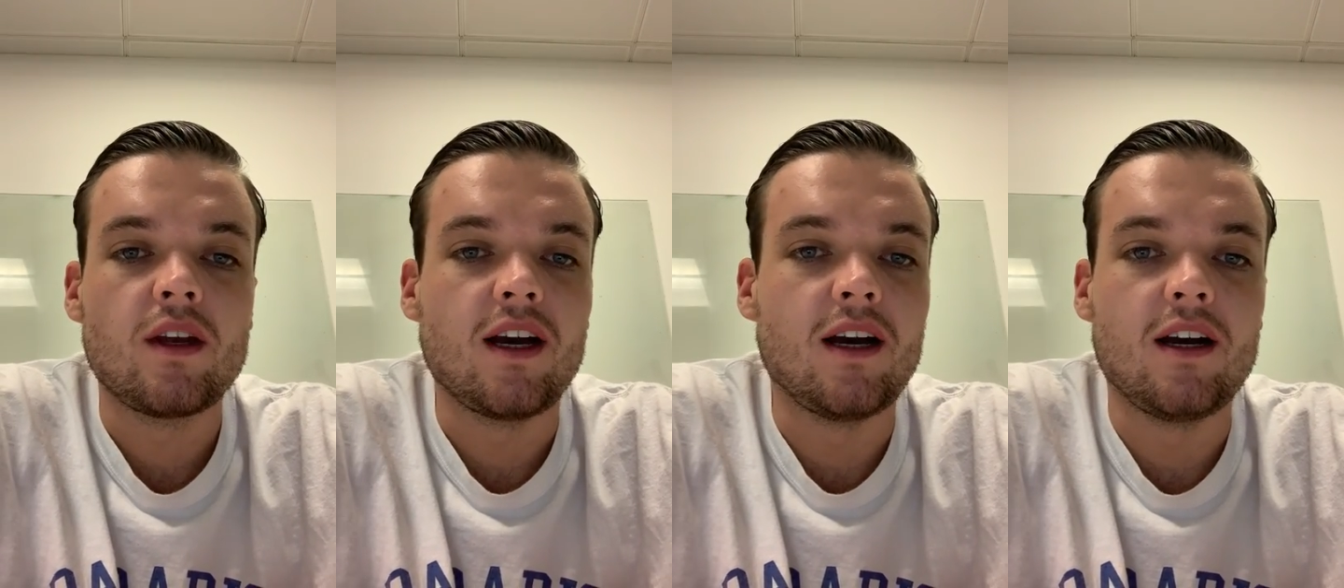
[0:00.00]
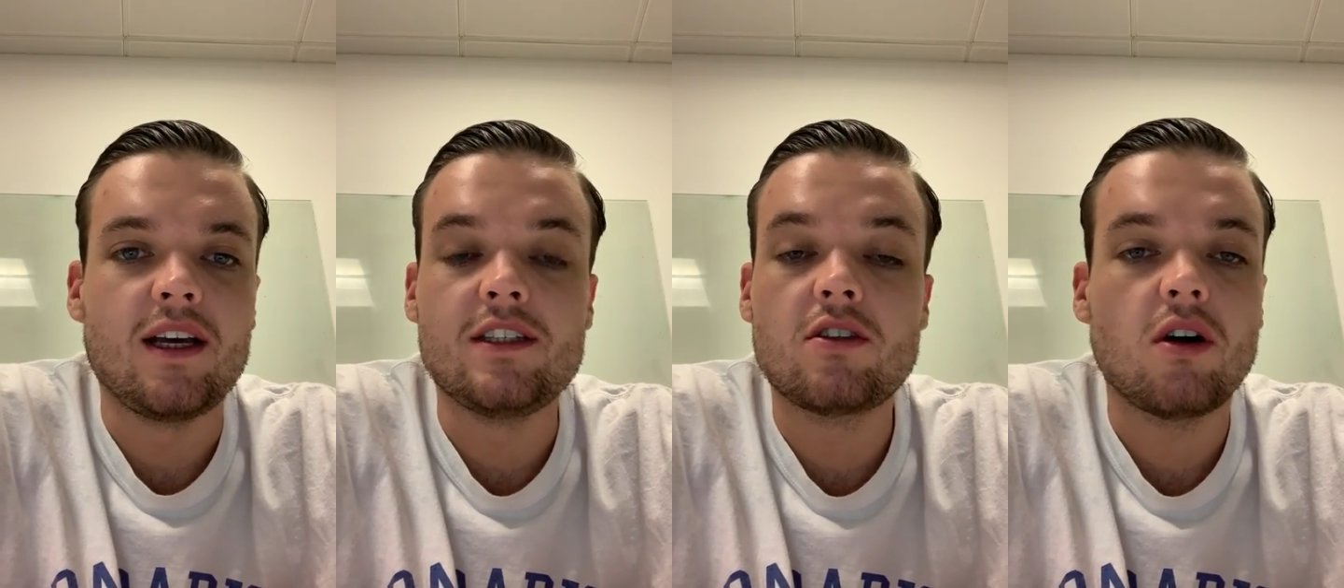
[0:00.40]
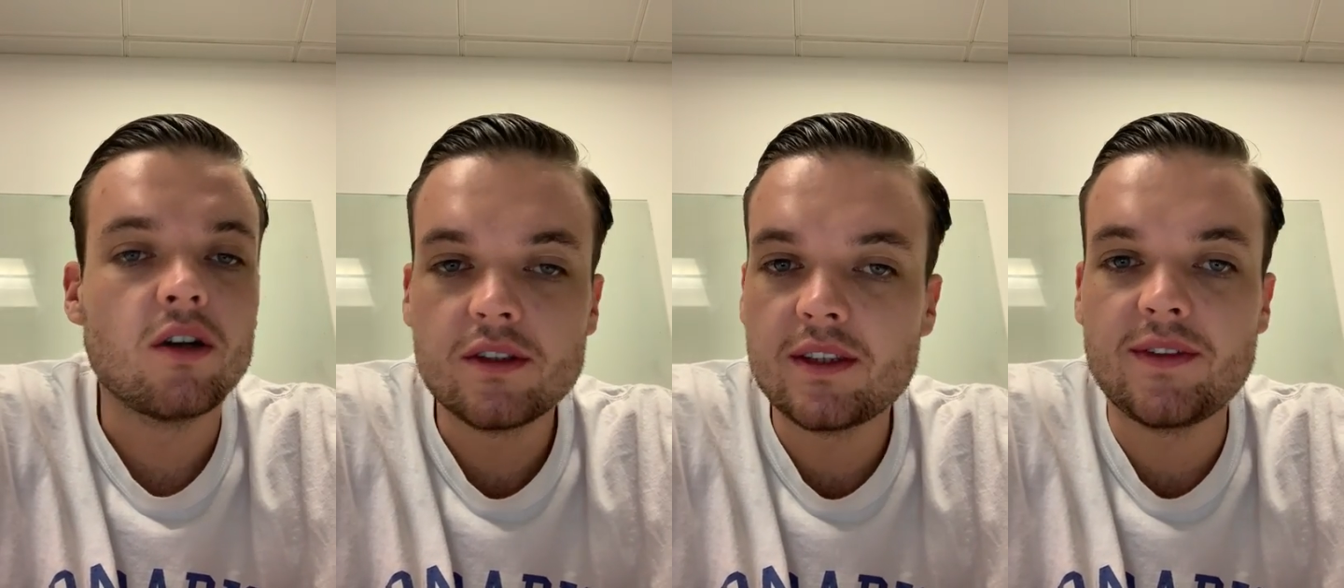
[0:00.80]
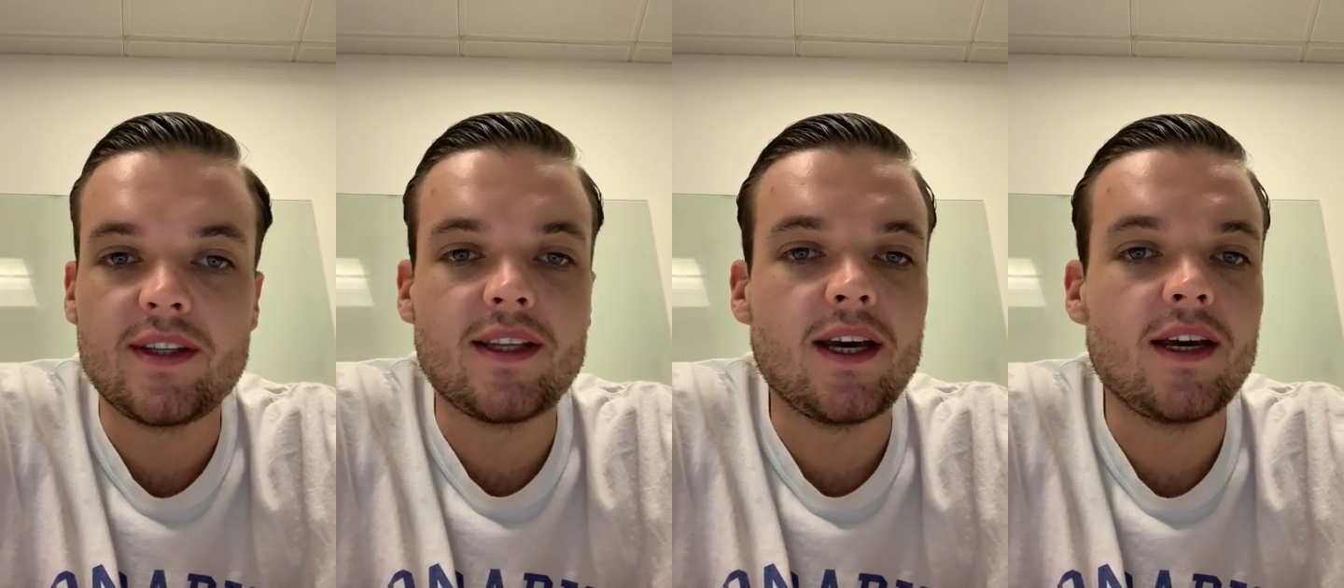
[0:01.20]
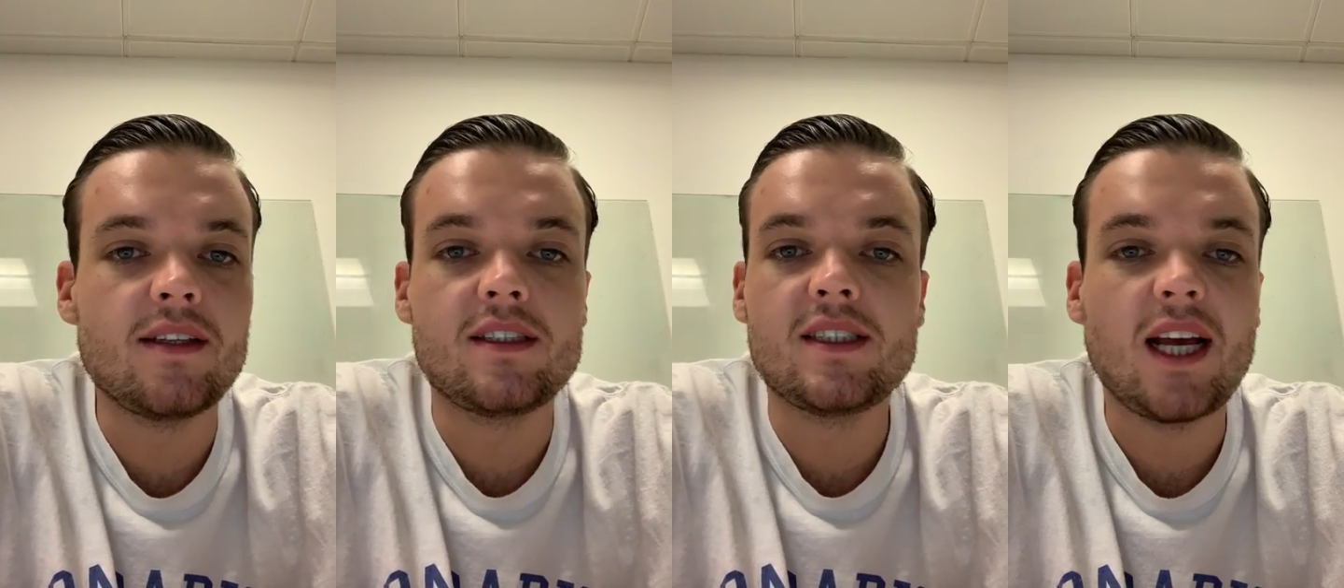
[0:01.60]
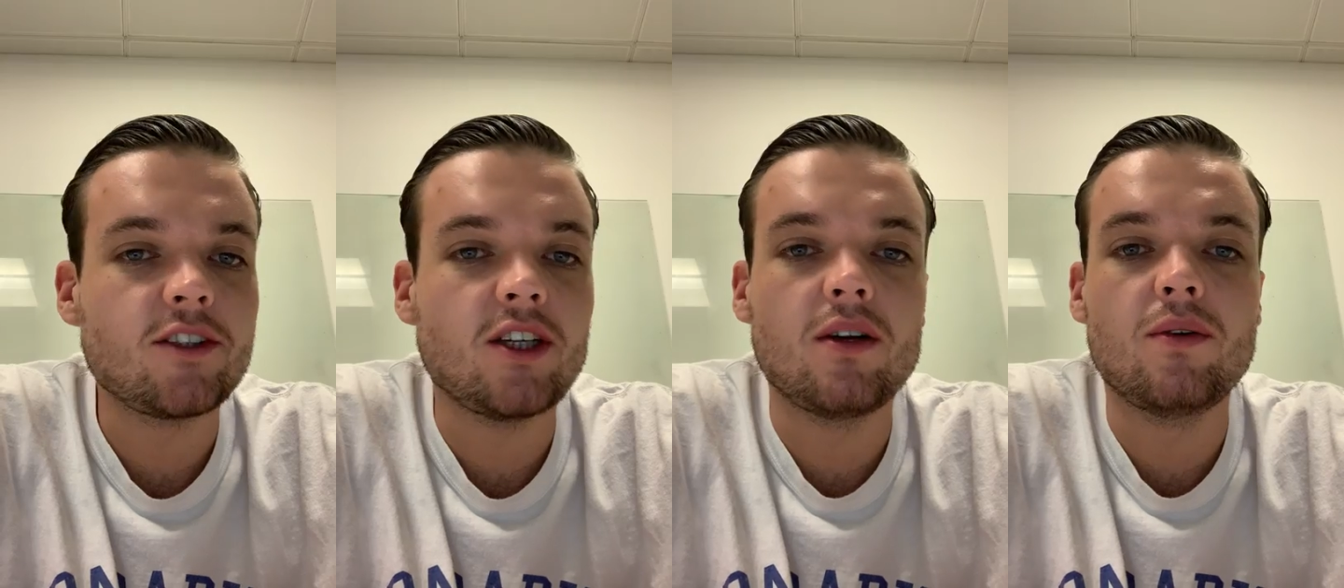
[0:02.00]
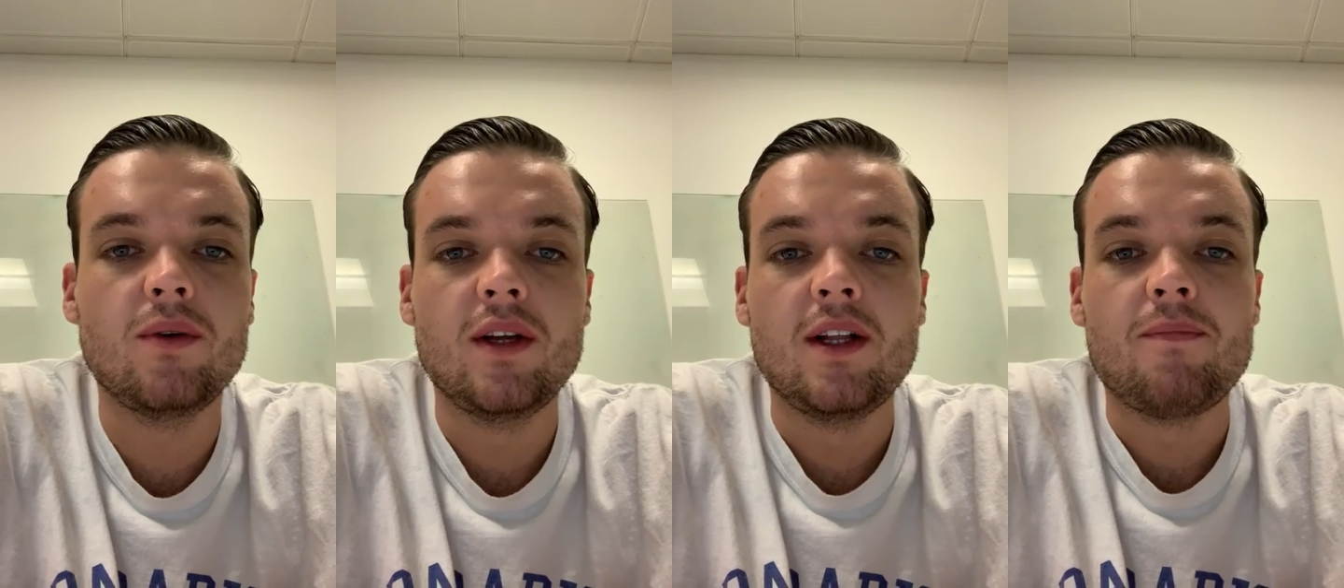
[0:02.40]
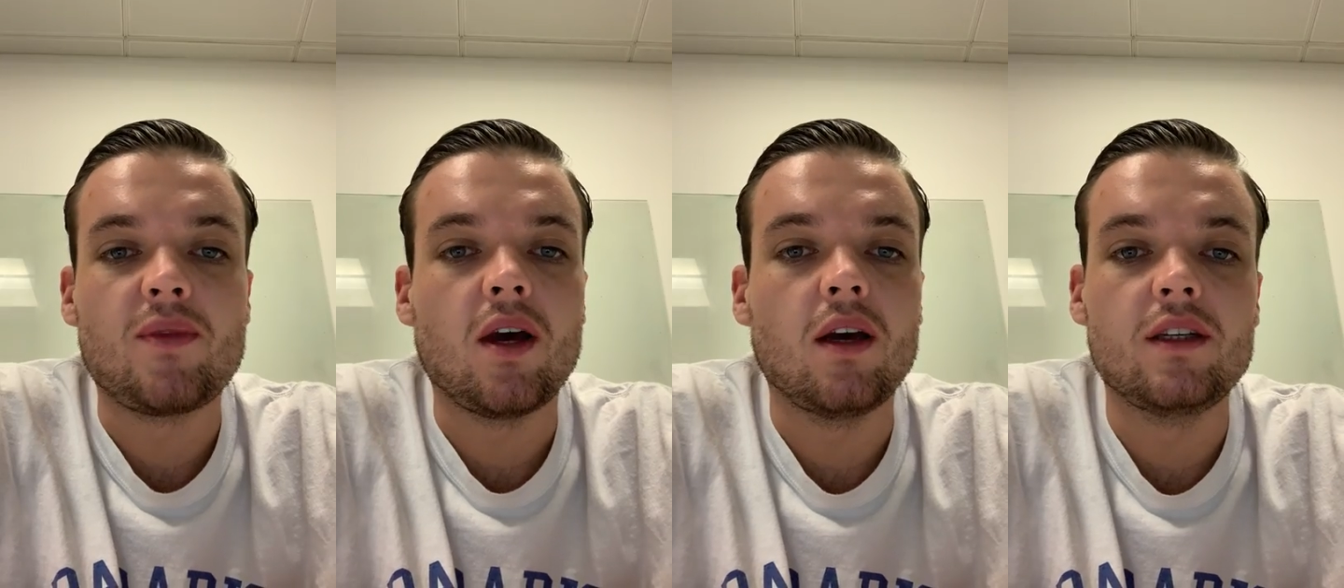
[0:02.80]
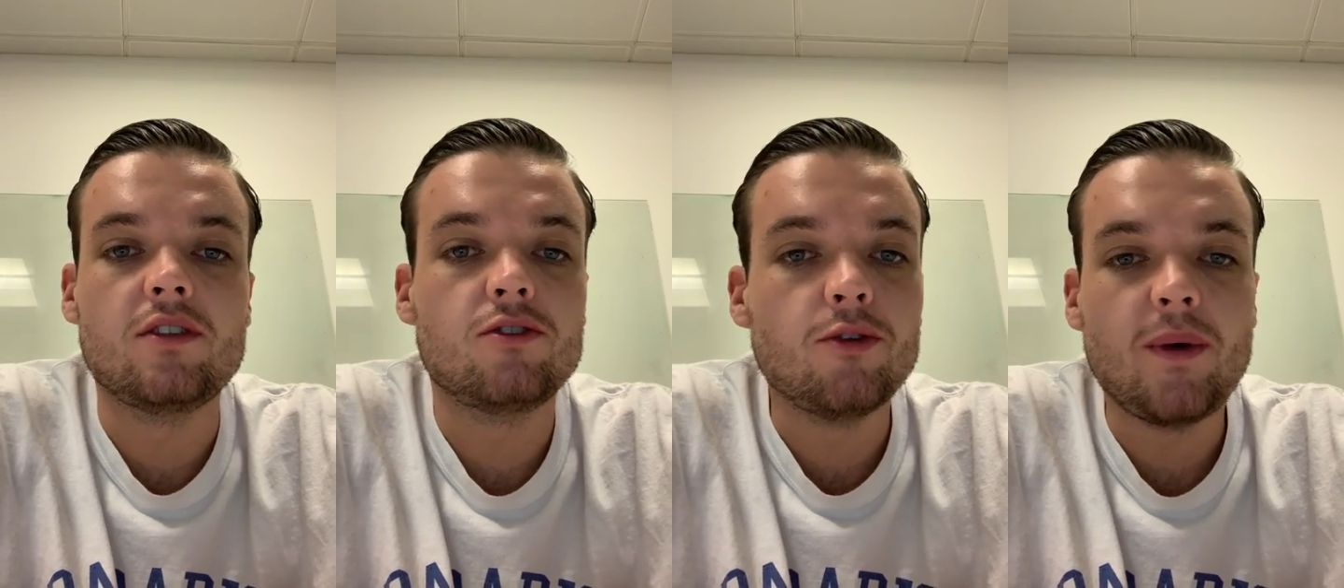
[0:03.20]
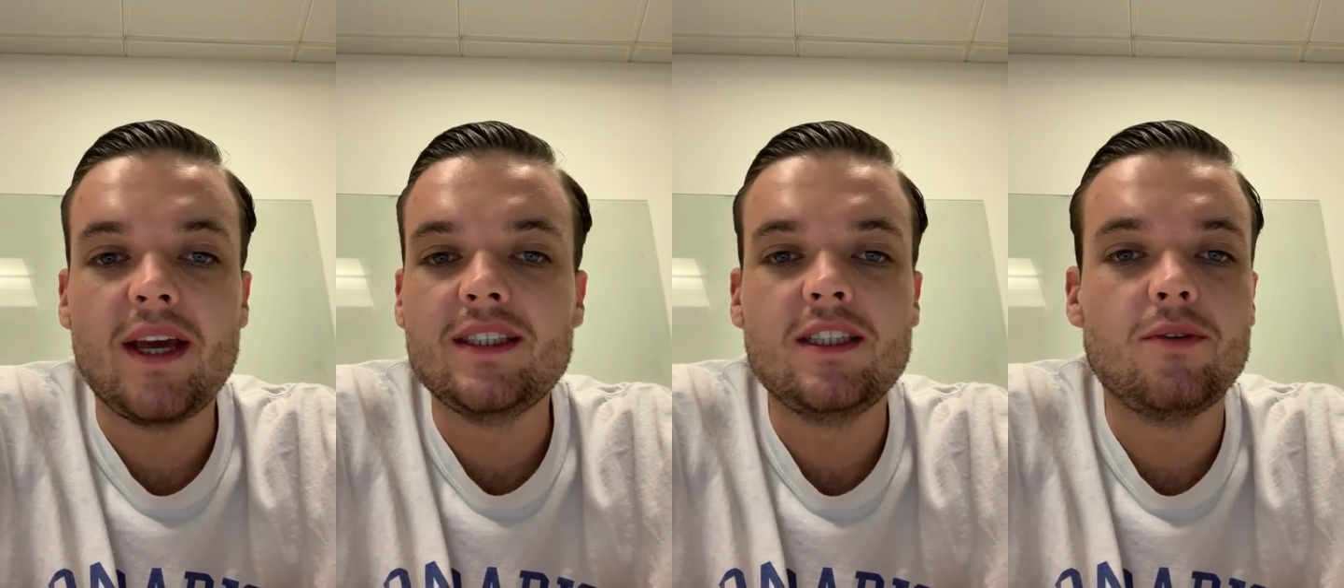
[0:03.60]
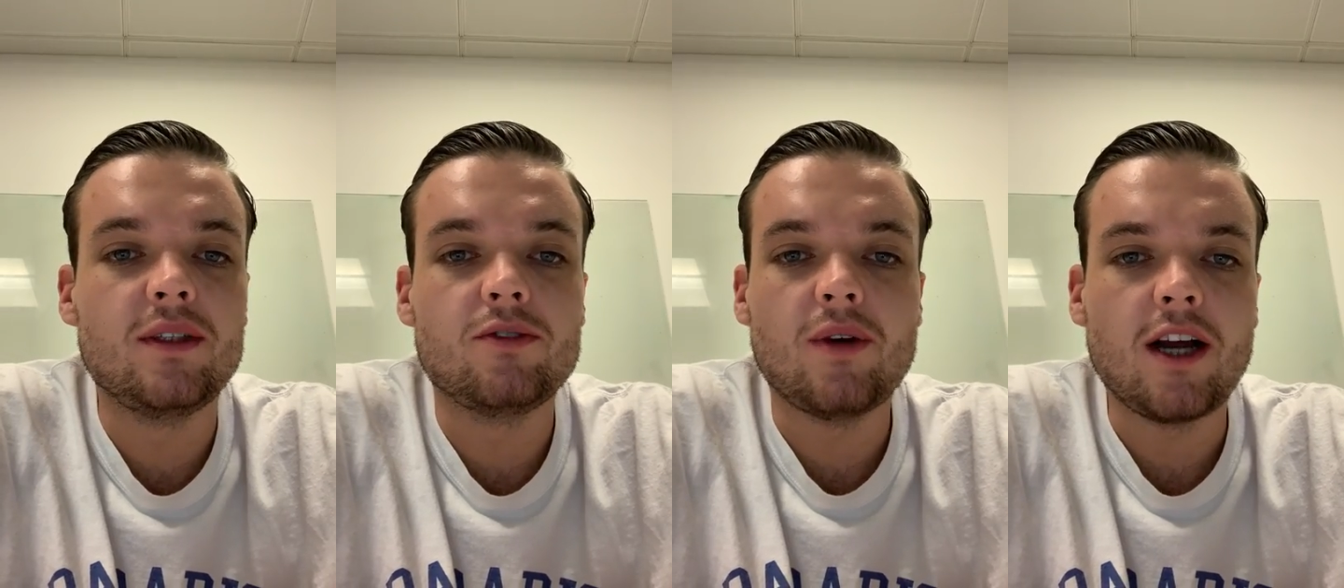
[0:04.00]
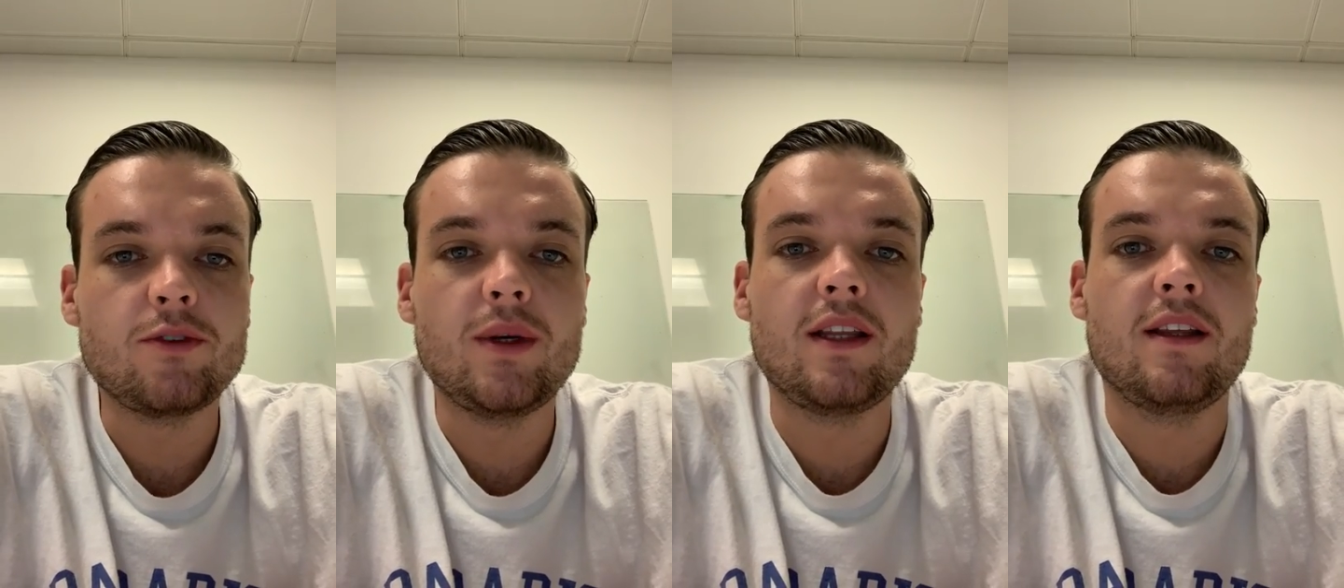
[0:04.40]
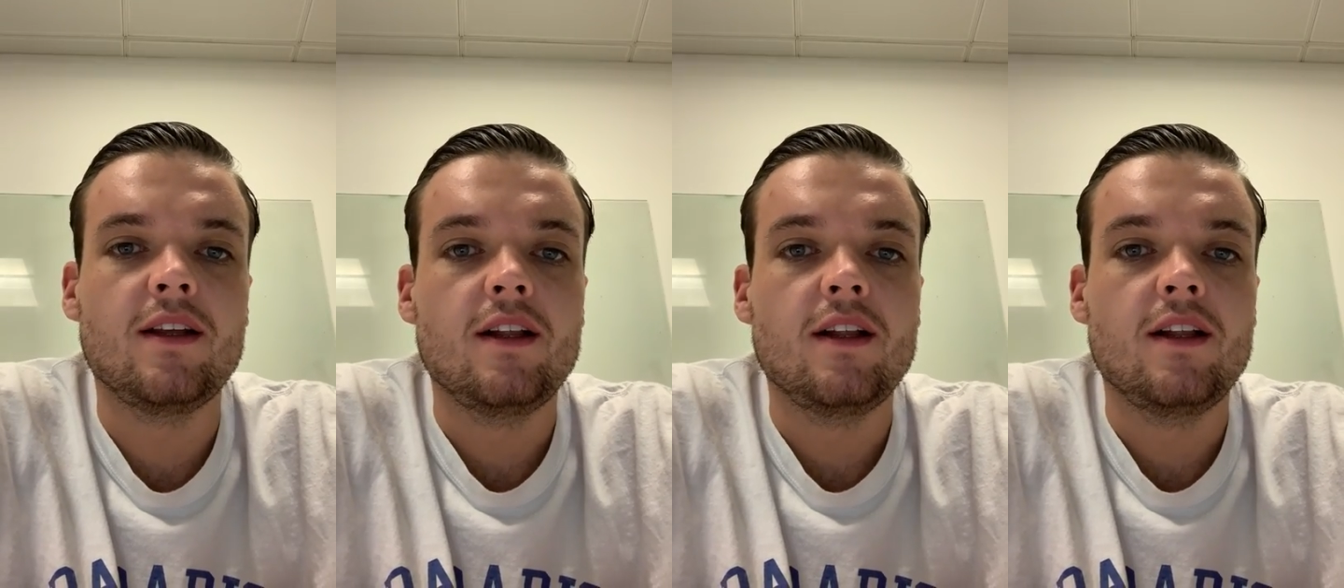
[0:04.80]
Uh, he's constantly there. The Slack channel uh, is super easy to interact with.